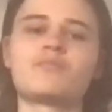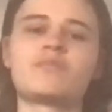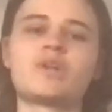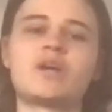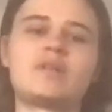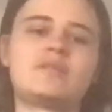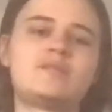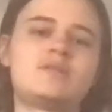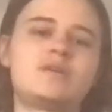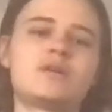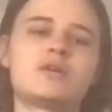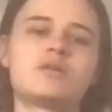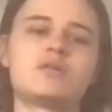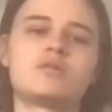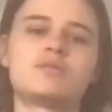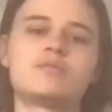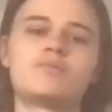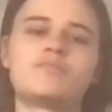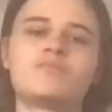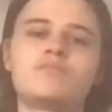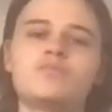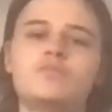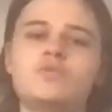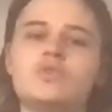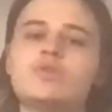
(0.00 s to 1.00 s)

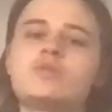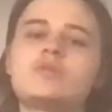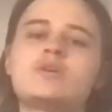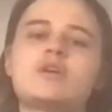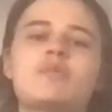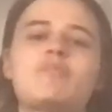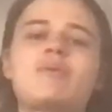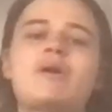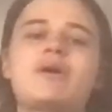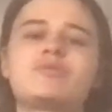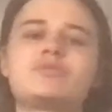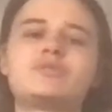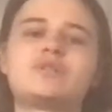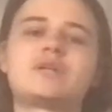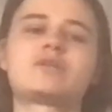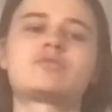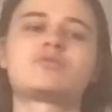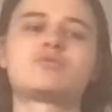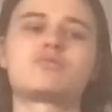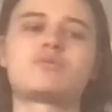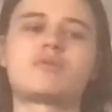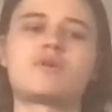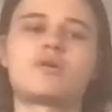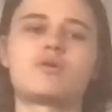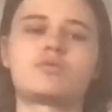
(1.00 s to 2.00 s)
until you can get about 6
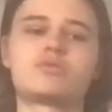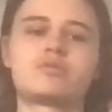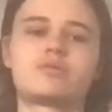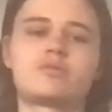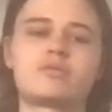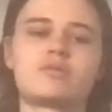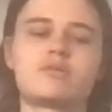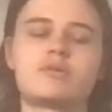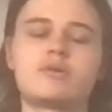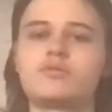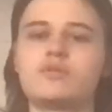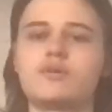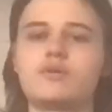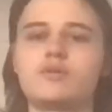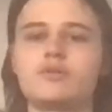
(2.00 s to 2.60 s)
throws. So